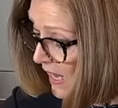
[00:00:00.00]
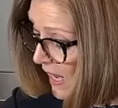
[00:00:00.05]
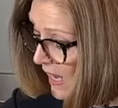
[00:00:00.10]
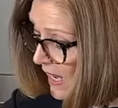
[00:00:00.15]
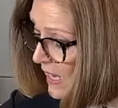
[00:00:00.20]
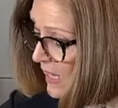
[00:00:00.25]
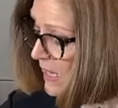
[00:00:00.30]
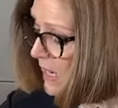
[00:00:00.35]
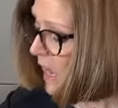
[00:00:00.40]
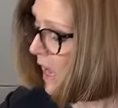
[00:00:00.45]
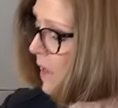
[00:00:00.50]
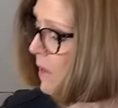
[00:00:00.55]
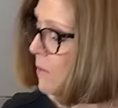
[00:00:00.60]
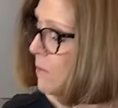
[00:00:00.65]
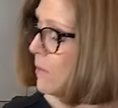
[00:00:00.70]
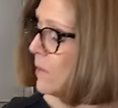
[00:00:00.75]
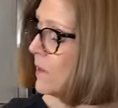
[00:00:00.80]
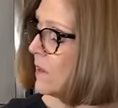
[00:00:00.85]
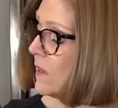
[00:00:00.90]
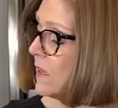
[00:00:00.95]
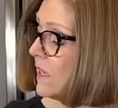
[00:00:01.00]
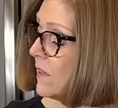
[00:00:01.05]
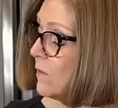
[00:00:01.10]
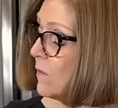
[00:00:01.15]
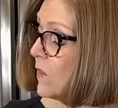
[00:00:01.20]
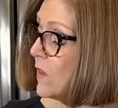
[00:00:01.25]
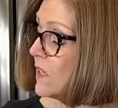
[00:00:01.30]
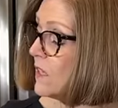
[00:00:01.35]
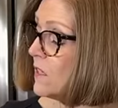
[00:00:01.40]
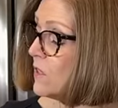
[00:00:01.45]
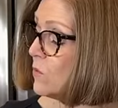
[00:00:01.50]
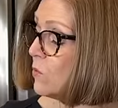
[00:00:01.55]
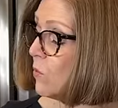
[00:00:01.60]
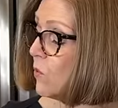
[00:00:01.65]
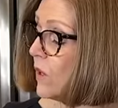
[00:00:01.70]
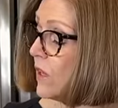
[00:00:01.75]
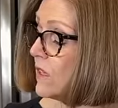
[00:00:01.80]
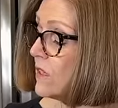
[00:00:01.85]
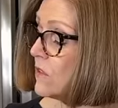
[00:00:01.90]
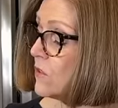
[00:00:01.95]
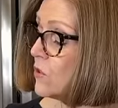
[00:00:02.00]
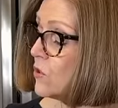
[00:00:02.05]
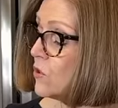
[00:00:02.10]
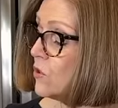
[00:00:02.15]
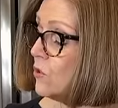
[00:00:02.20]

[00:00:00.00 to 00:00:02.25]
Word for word: And I believe this was